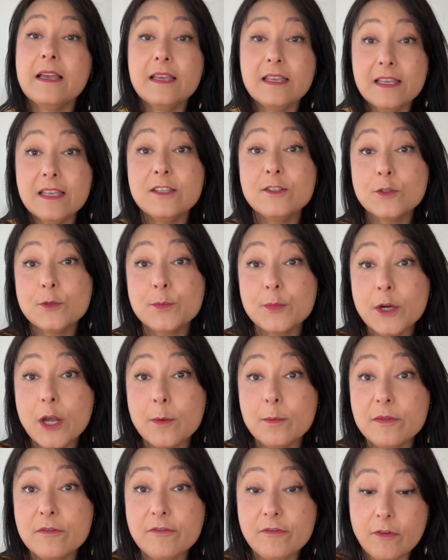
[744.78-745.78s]
it will
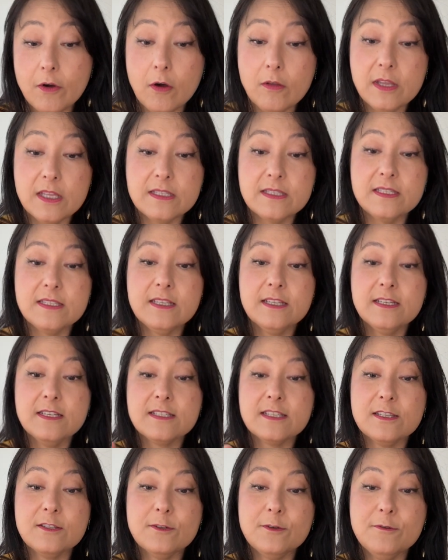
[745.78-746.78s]
probably fall. Let's see, because
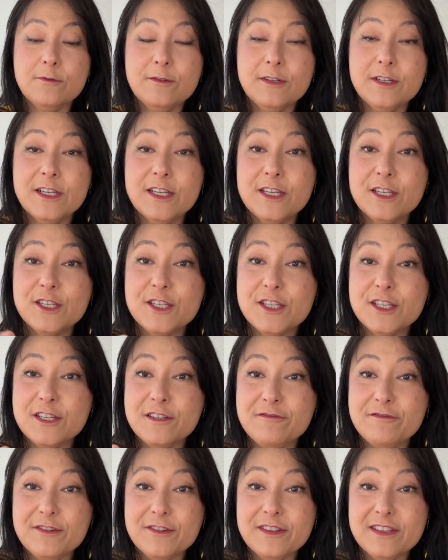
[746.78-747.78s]
I don't
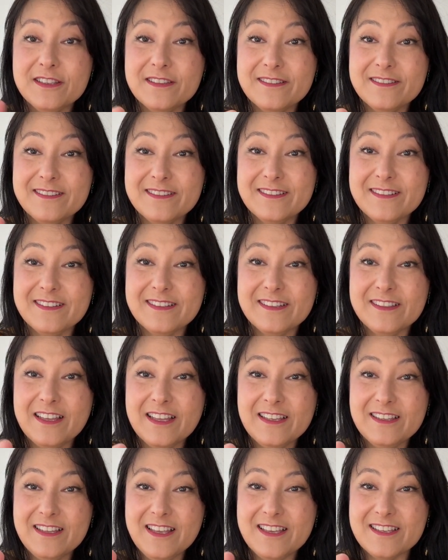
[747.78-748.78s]
shuffle
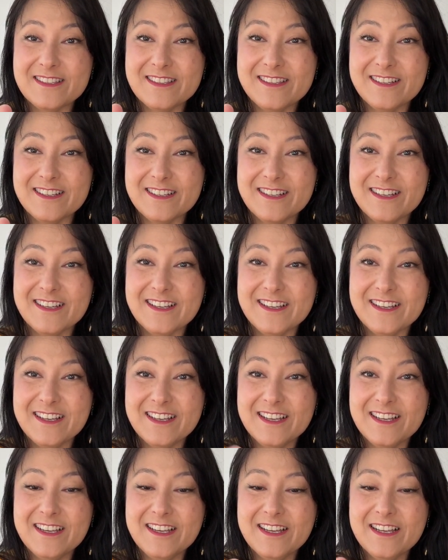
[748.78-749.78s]
like this. Look,
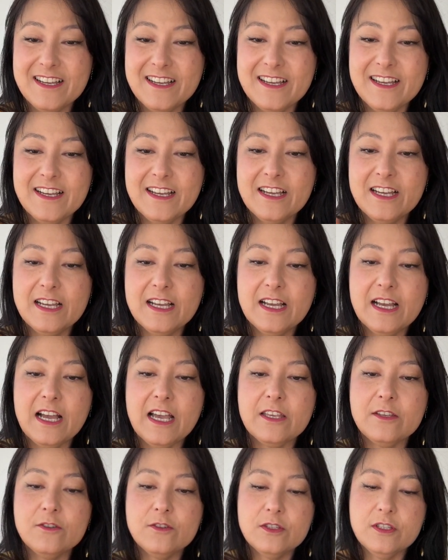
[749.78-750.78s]
I
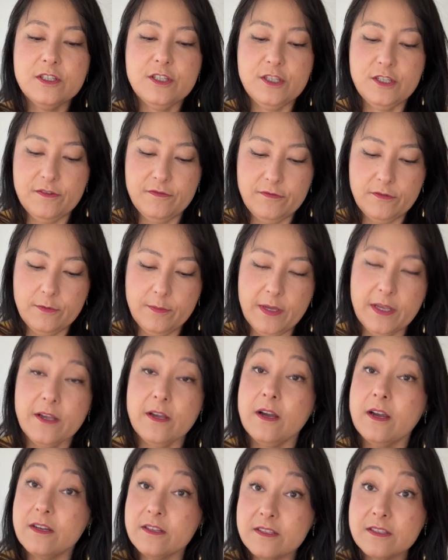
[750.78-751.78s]
usually shuffle my
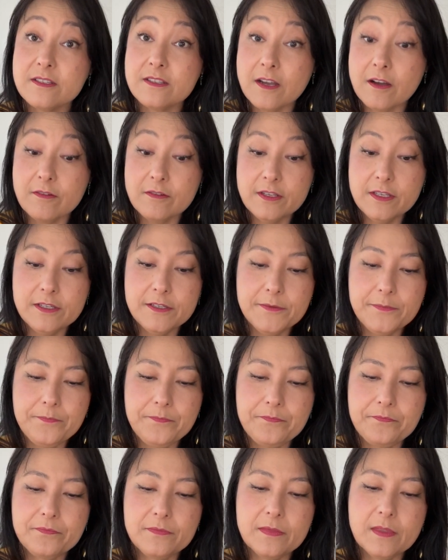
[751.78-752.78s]
cards down here.
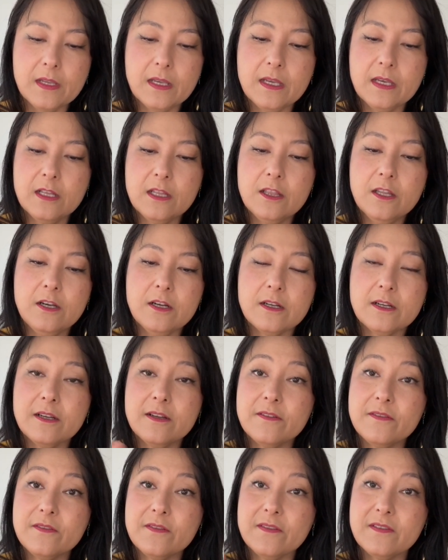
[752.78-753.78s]
Look,
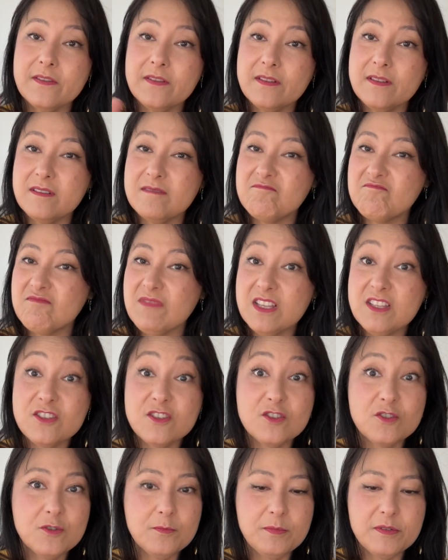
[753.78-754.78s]
it's
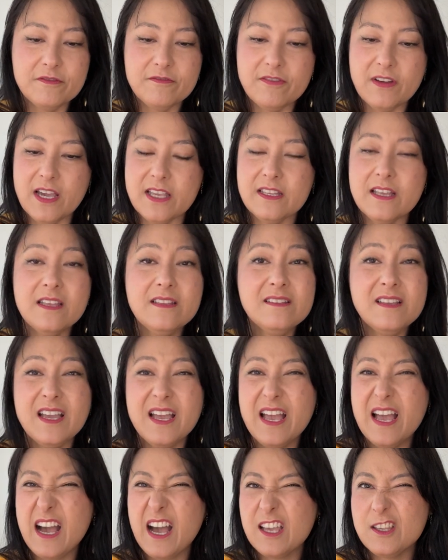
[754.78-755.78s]
super fine, and
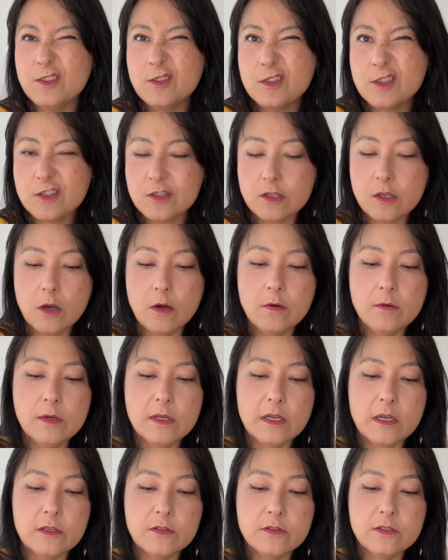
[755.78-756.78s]
I use
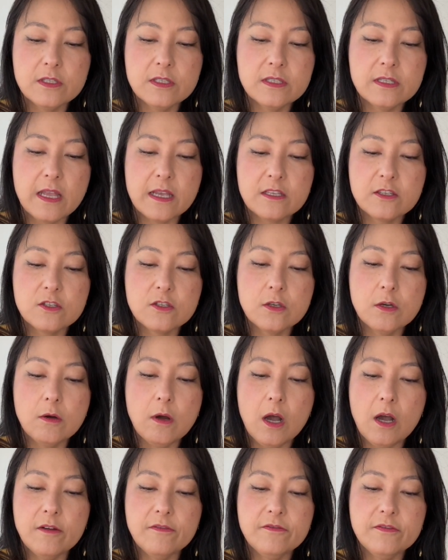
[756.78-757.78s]
this deck so
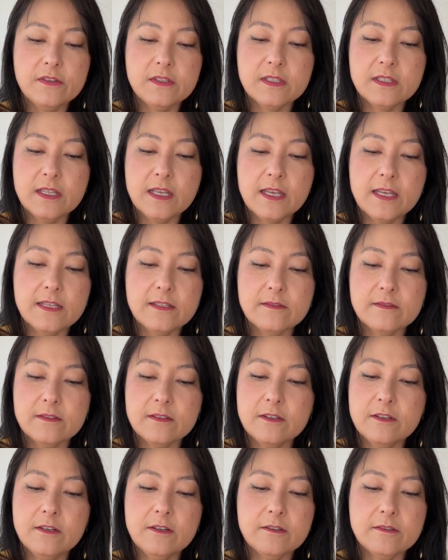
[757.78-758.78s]
often that,
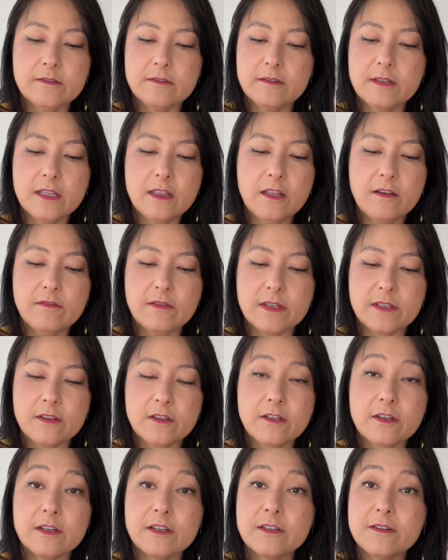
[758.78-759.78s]
oh, I love it.
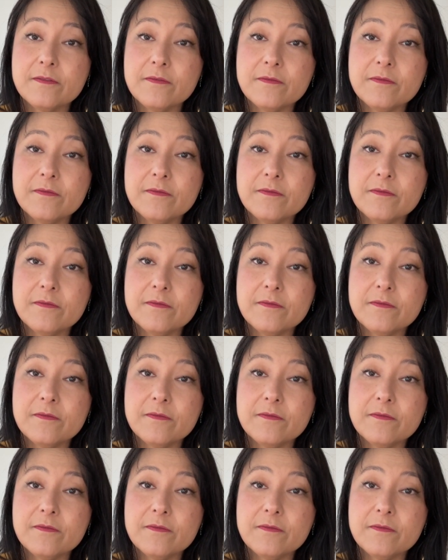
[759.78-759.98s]
Look,